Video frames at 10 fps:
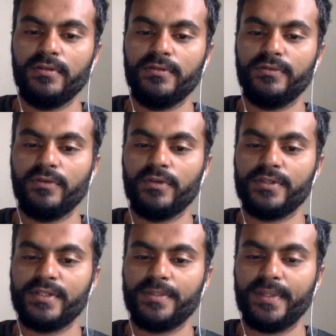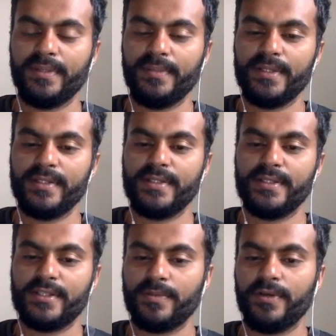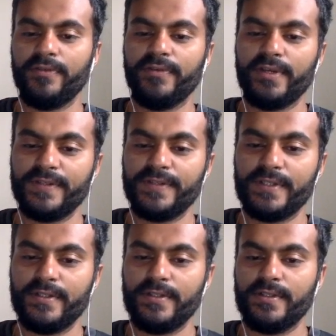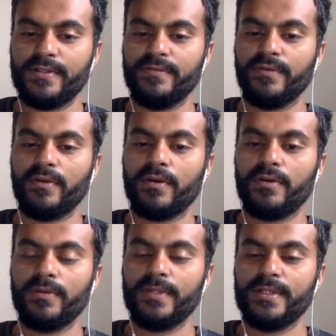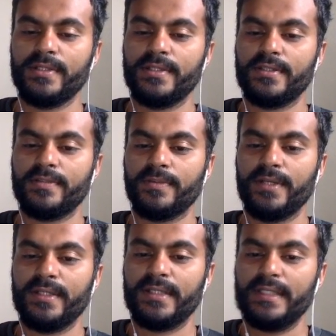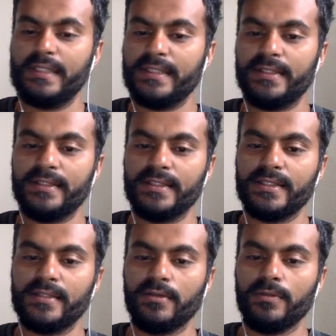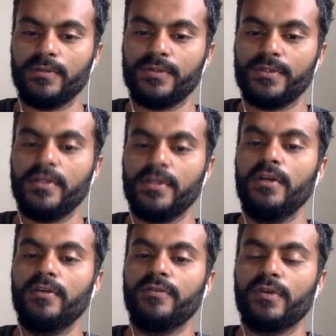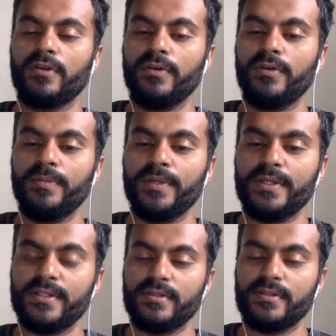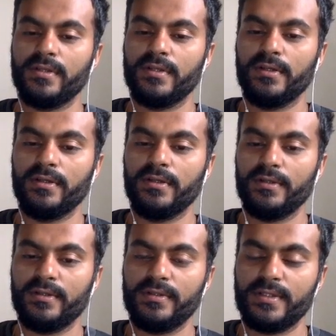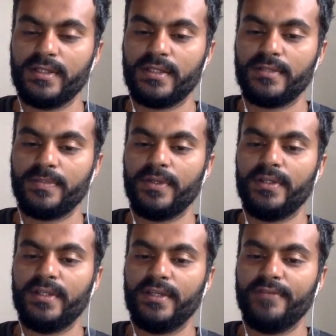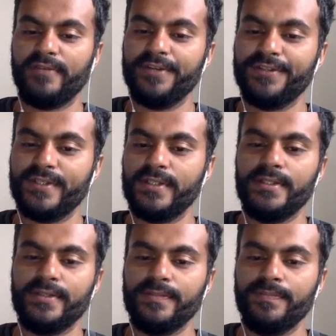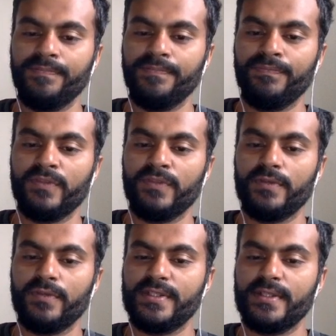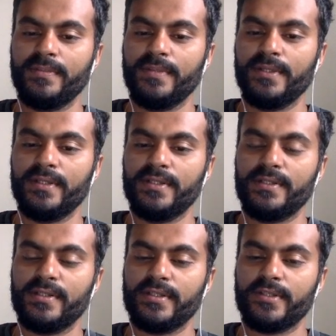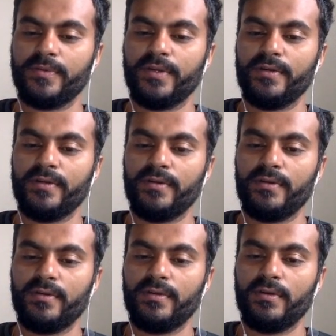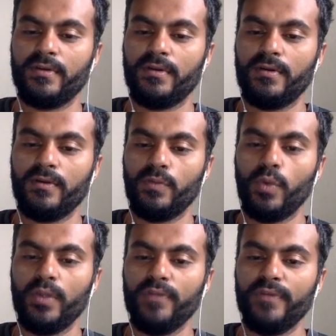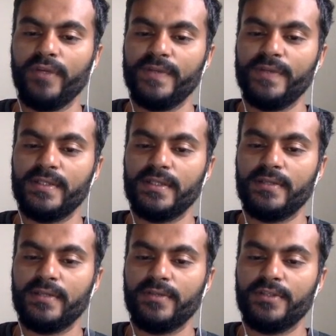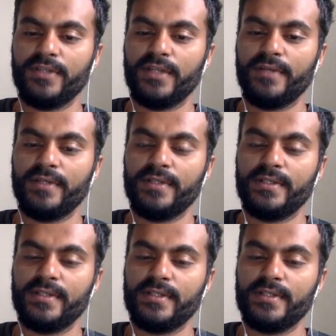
For September is 6.5 cents. For October it's 6.3 cents almost. For November it's 6.35 cents. For December it's 6.15 cents, and for January it's